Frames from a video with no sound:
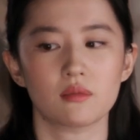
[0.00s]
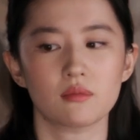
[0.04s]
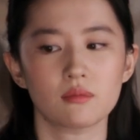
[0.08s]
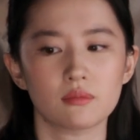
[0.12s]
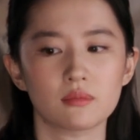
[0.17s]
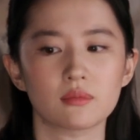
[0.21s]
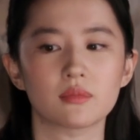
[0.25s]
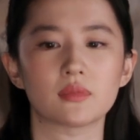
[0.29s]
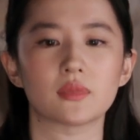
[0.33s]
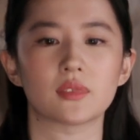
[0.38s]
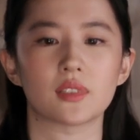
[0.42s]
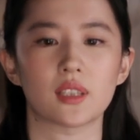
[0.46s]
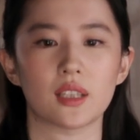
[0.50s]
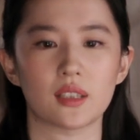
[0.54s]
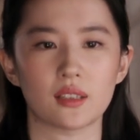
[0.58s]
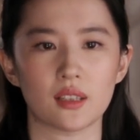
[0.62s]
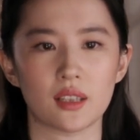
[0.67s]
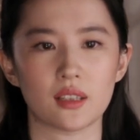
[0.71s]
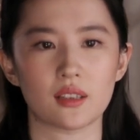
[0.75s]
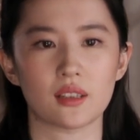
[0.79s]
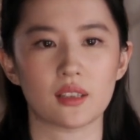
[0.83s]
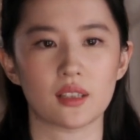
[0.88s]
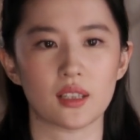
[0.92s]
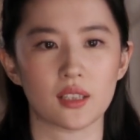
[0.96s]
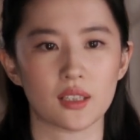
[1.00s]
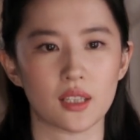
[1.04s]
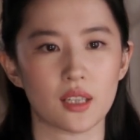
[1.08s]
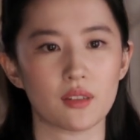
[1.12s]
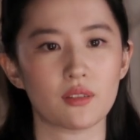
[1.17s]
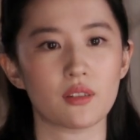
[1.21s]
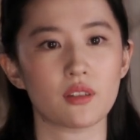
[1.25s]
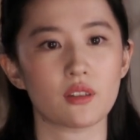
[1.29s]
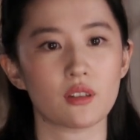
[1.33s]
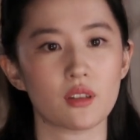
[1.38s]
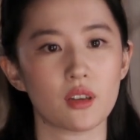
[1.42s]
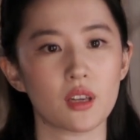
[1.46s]
hmm, then I think I
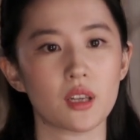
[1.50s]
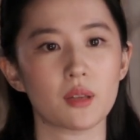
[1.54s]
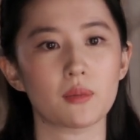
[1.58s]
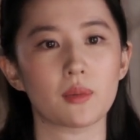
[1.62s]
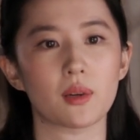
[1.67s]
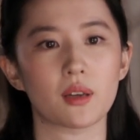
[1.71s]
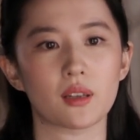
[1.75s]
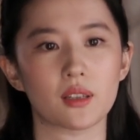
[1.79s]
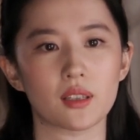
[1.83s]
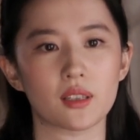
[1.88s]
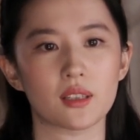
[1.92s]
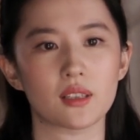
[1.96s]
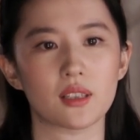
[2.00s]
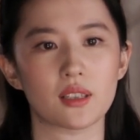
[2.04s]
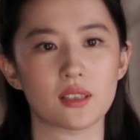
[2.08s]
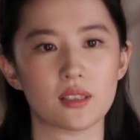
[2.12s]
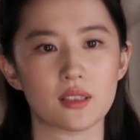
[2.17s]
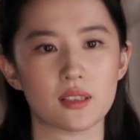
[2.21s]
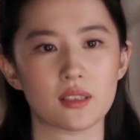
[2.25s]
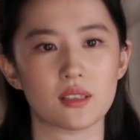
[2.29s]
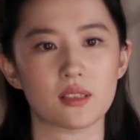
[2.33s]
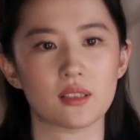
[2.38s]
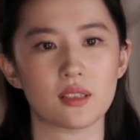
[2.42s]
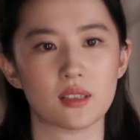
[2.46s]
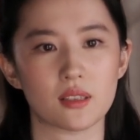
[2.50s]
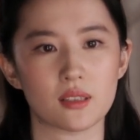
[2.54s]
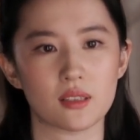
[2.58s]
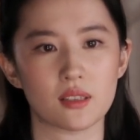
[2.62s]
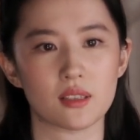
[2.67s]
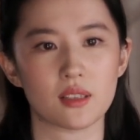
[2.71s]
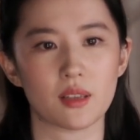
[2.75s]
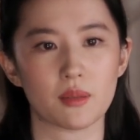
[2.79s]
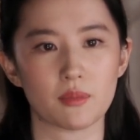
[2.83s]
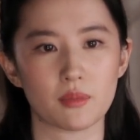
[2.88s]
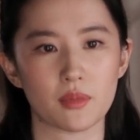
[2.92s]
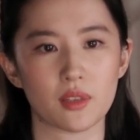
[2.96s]
never thought about it. It's
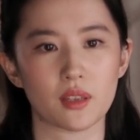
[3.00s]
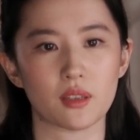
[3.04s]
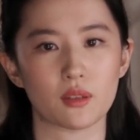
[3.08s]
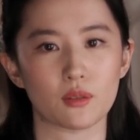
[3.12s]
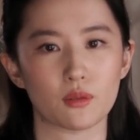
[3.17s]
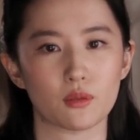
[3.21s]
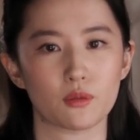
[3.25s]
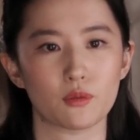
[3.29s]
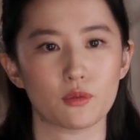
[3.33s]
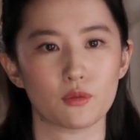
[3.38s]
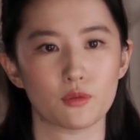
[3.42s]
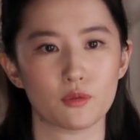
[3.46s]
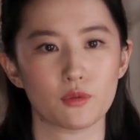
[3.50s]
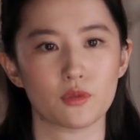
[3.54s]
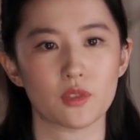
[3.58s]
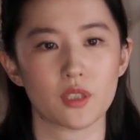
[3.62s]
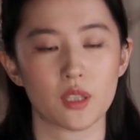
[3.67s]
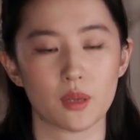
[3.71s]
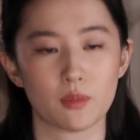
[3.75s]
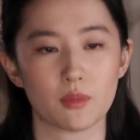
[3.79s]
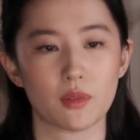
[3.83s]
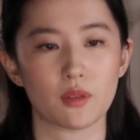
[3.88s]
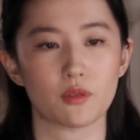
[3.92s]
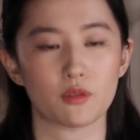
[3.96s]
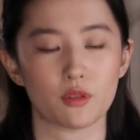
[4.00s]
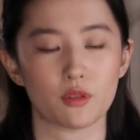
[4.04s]
it's something, some